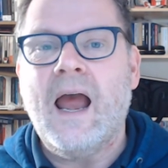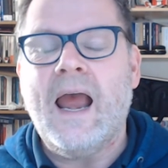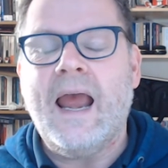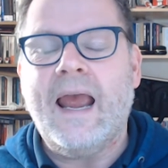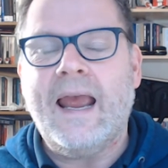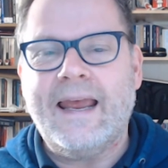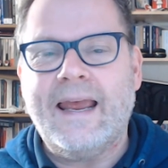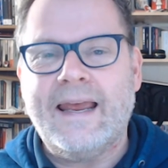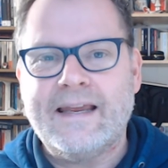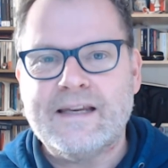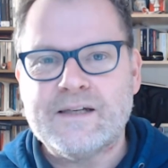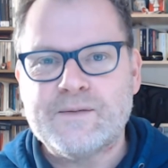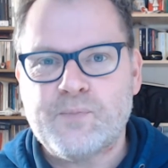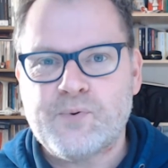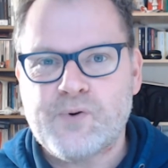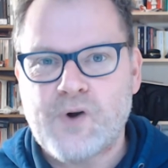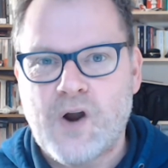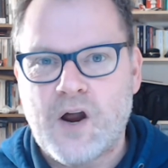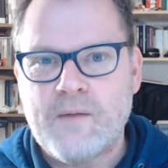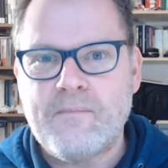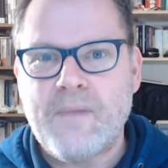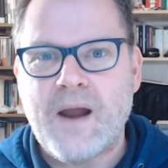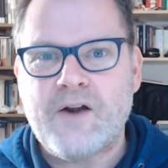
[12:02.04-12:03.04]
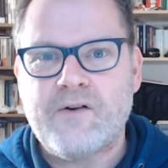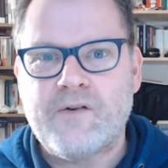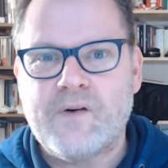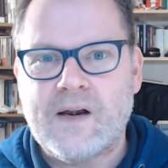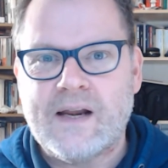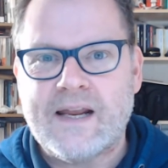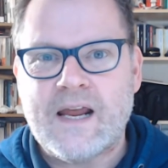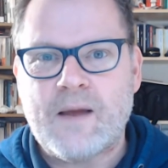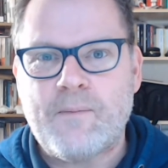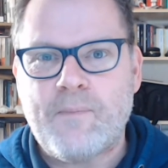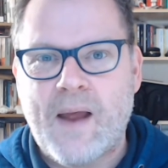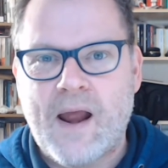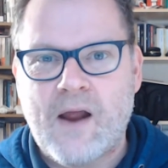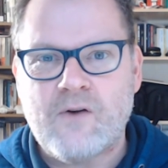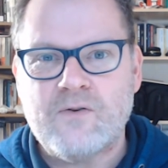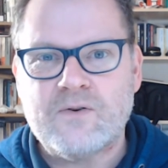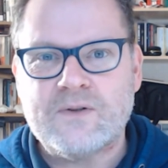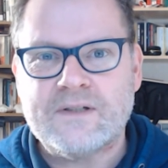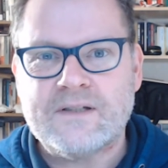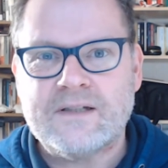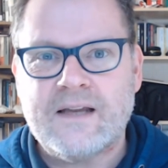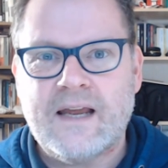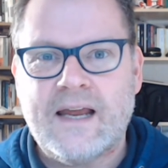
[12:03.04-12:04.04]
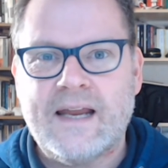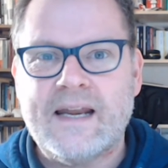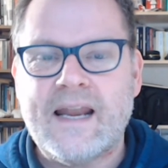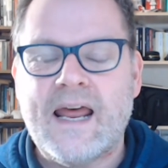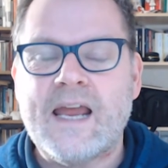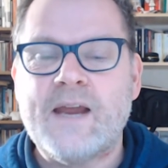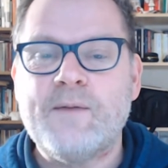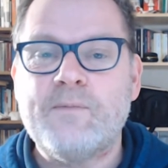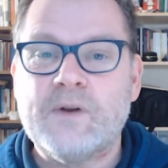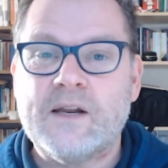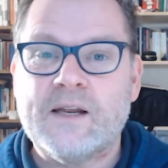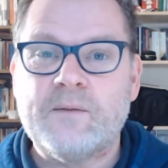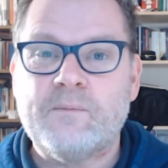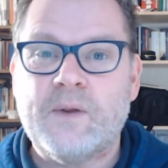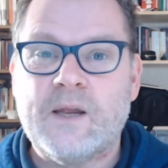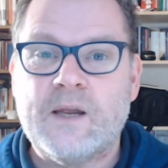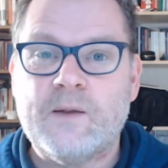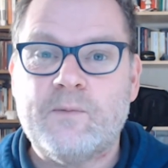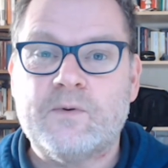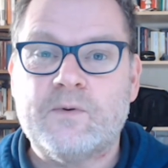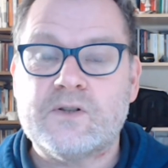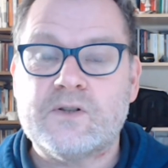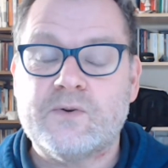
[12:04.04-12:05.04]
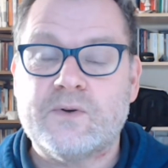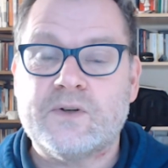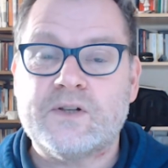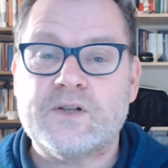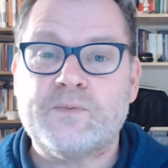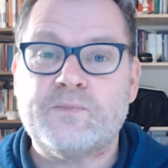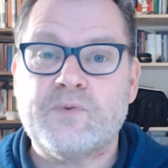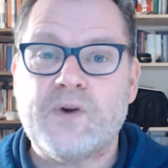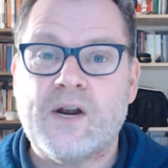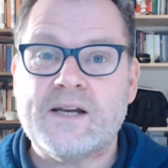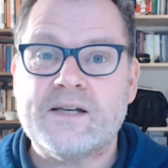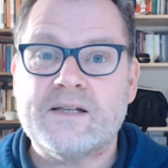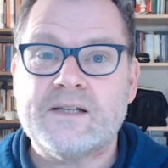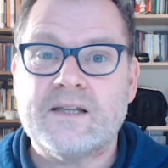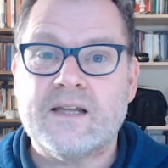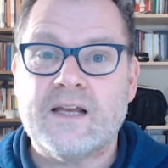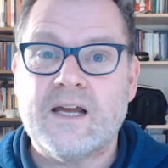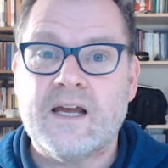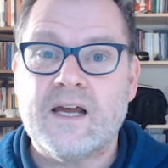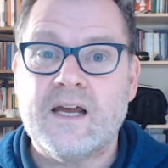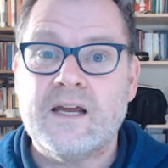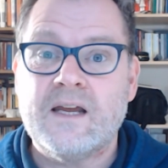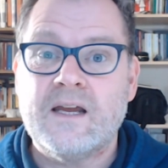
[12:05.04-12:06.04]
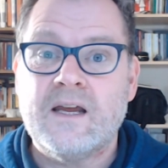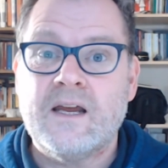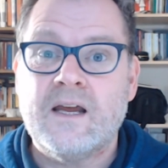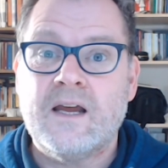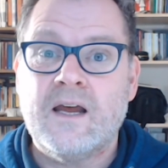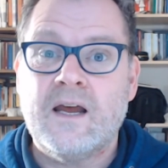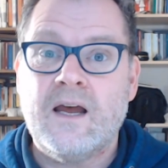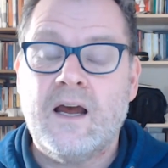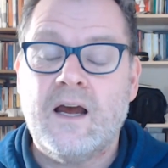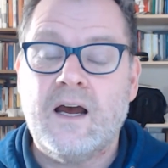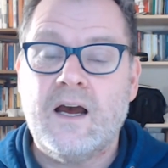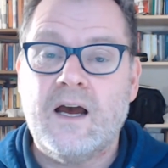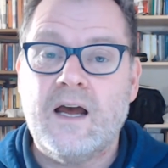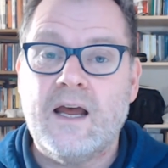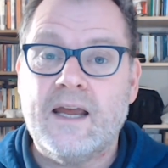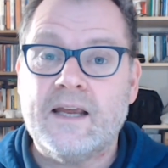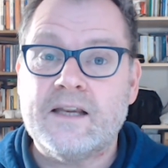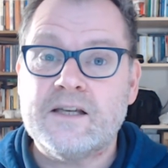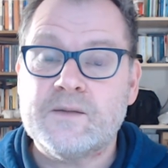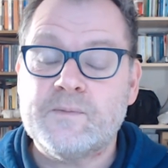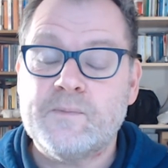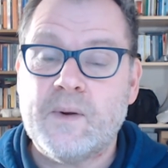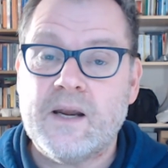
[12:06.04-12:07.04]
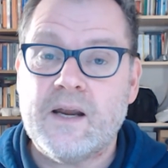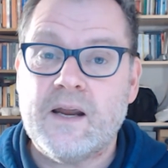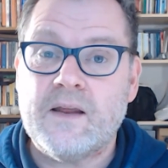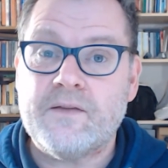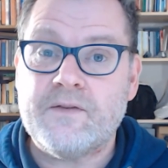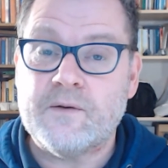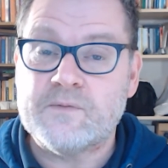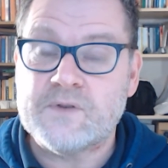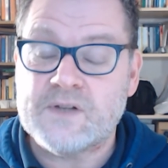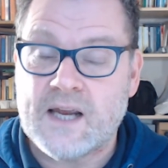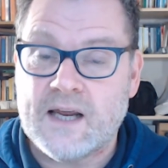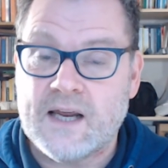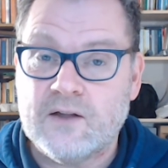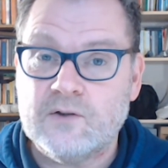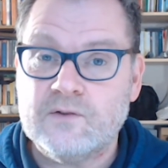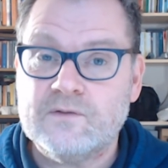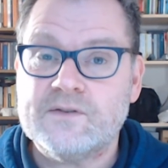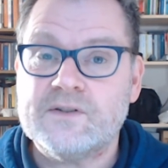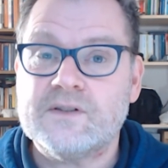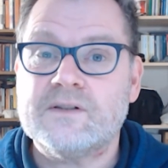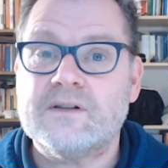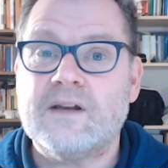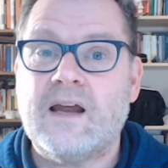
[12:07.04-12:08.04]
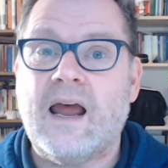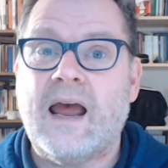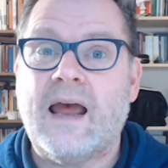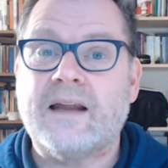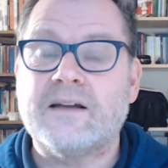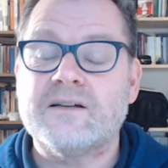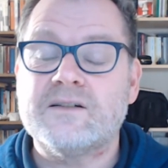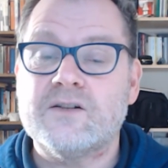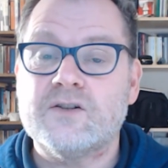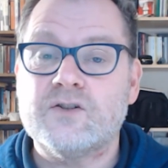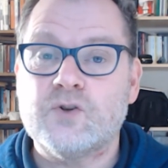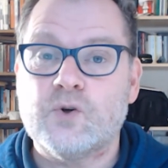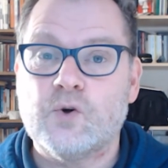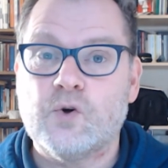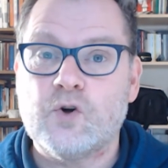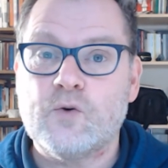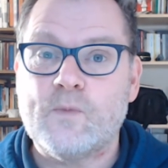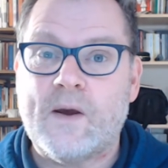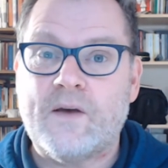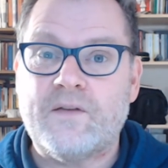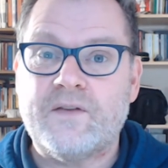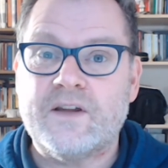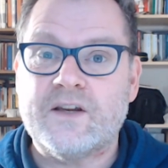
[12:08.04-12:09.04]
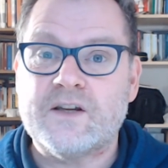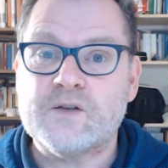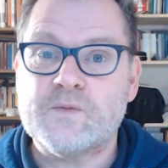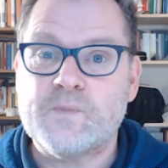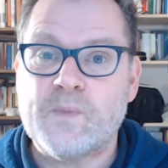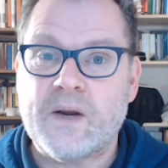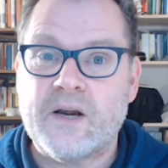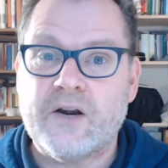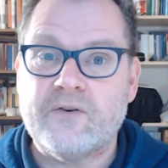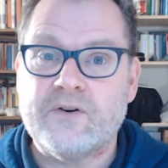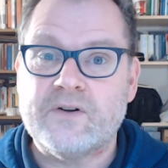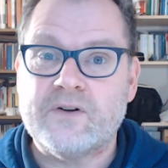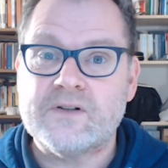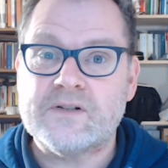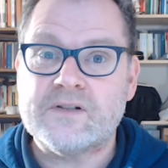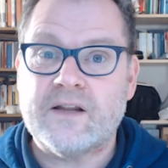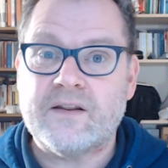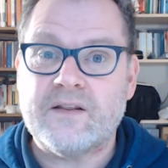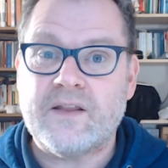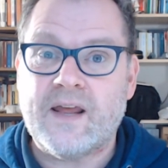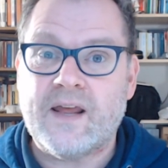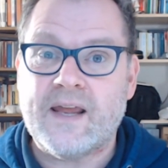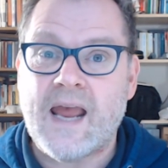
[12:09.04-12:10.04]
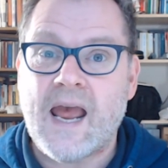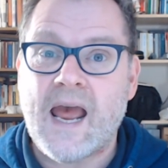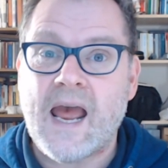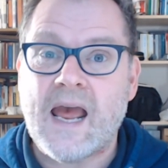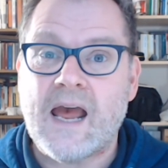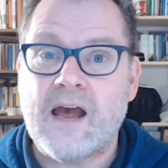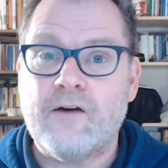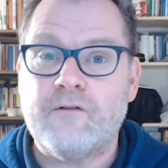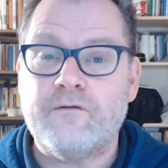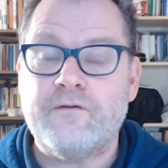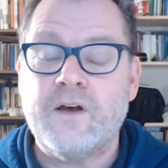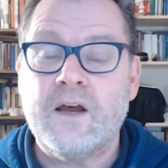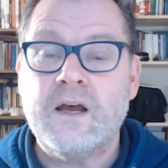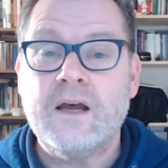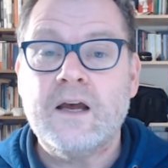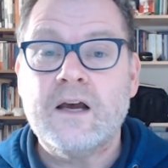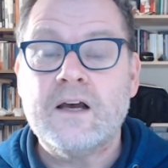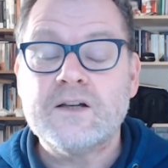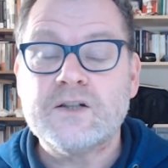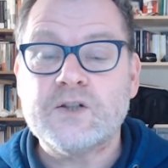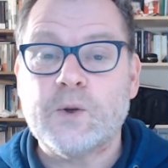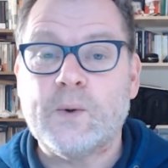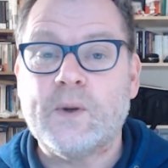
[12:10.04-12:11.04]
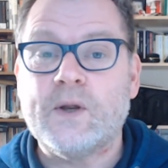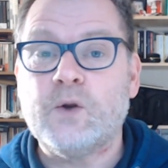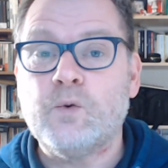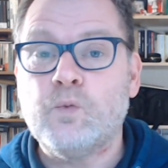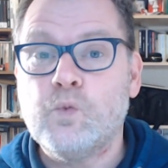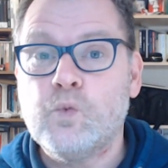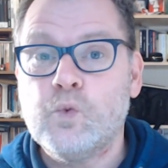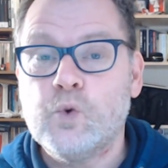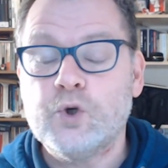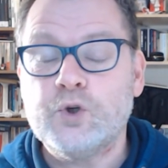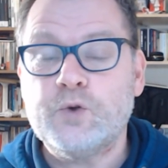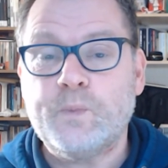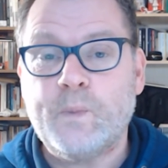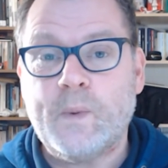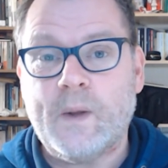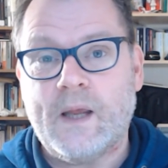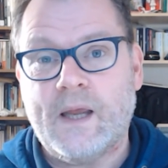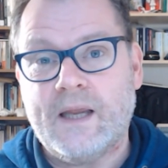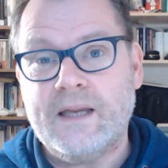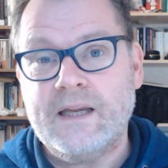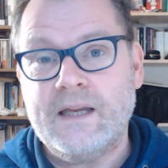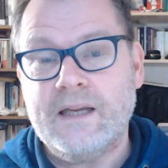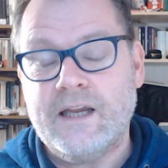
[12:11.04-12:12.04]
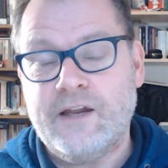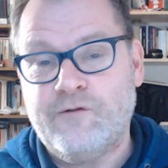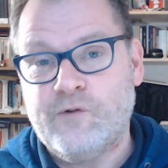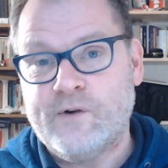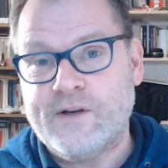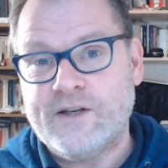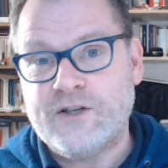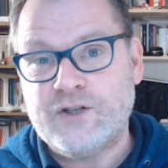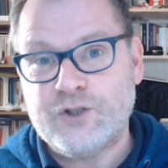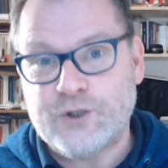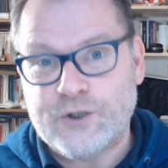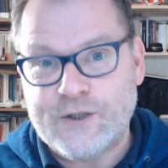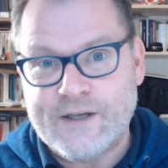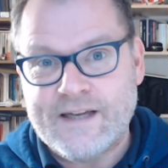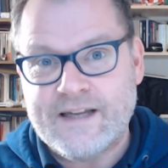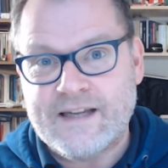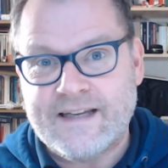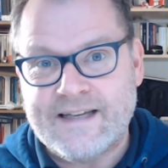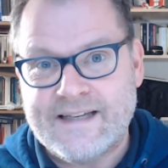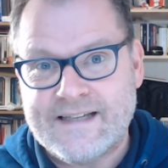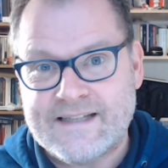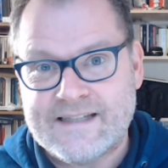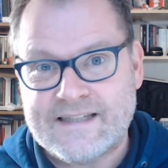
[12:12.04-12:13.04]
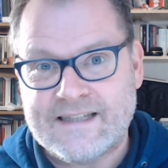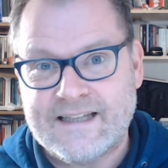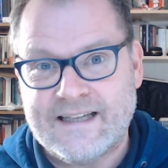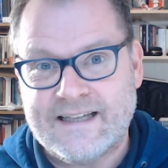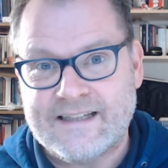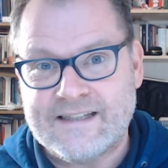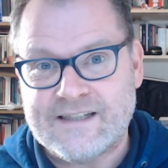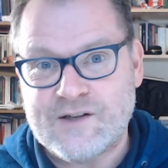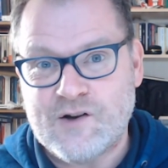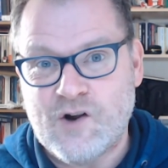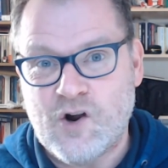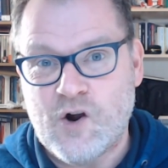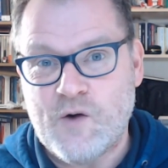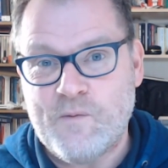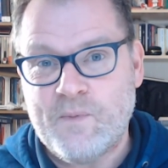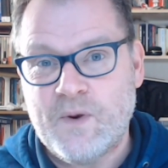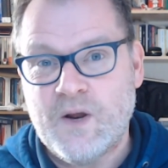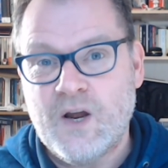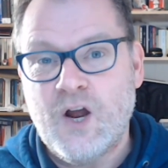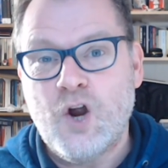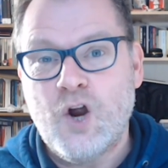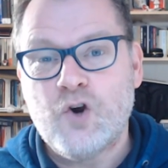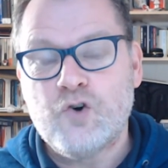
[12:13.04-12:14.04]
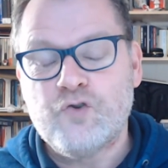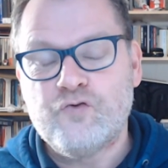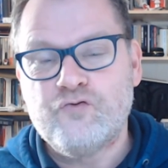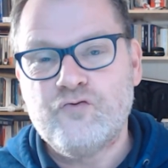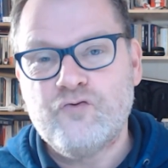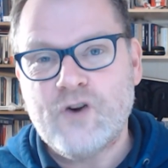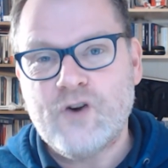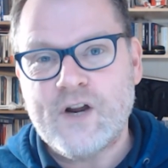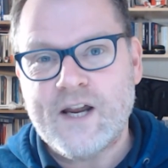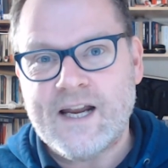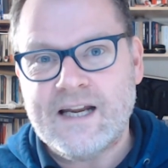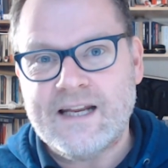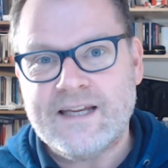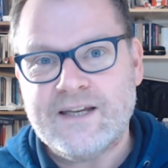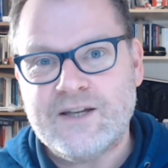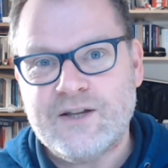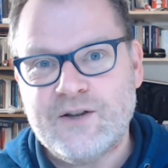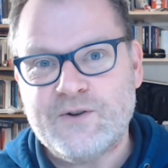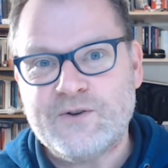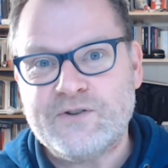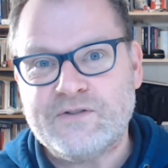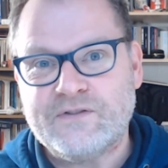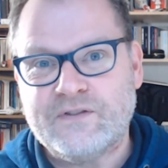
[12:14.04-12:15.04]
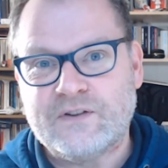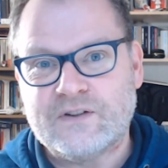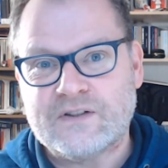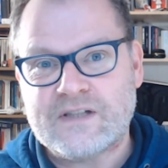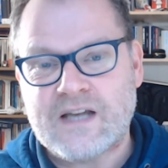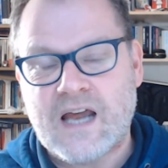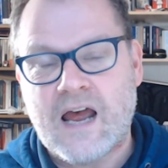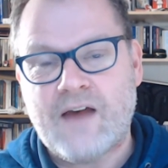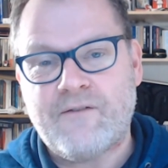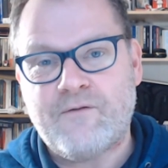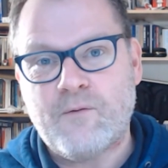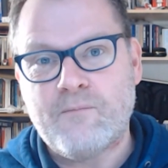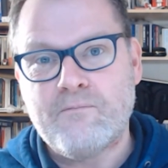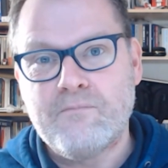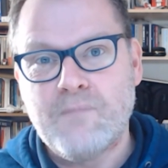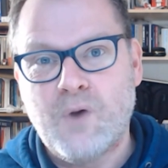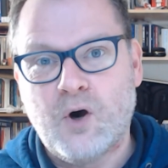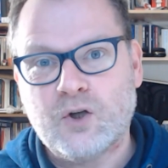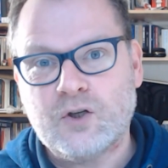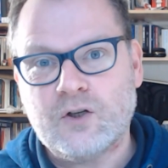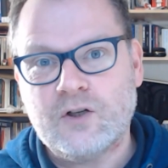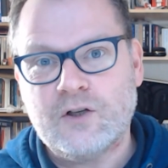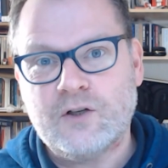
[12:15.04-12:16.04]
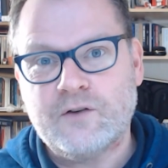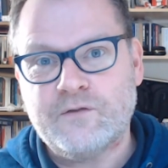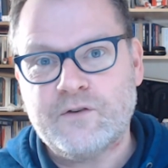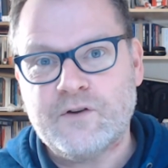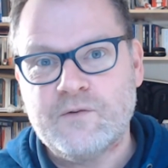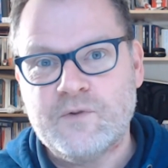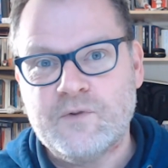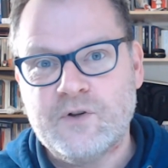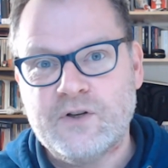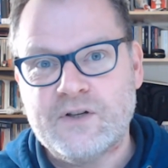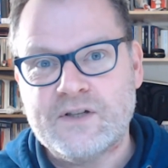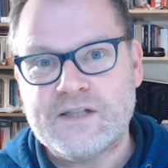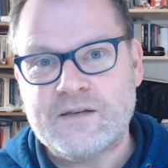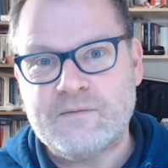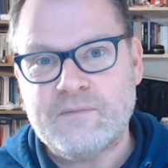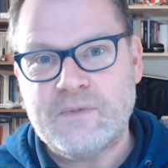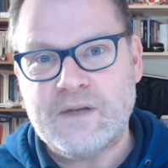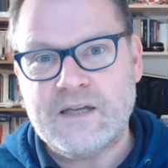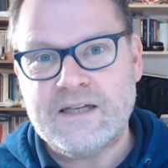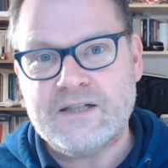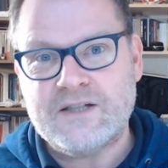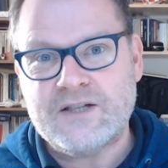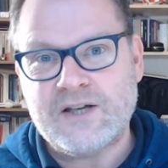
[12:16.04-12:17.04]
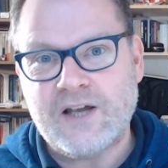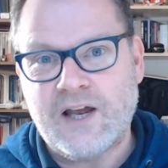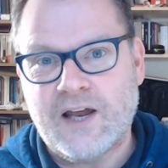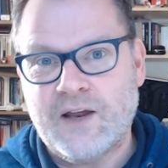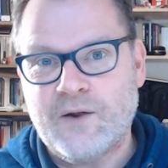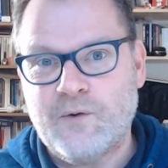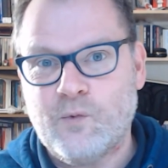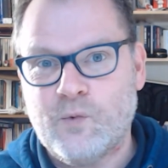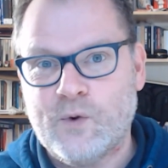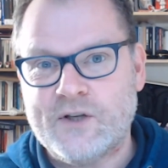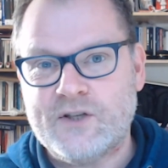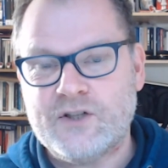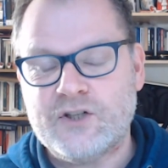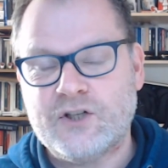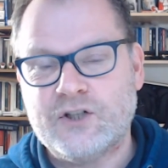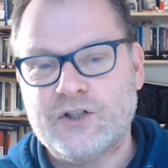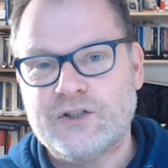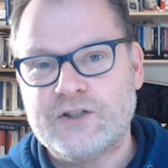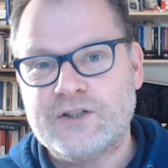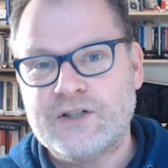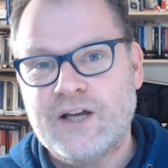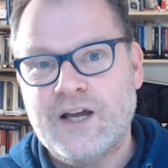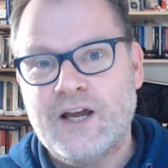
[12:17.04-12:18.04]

is primarily about enabling people express their themselves and to talk about the experience that they have. So it would be, if we join these things up, really useful to have a model of community media which could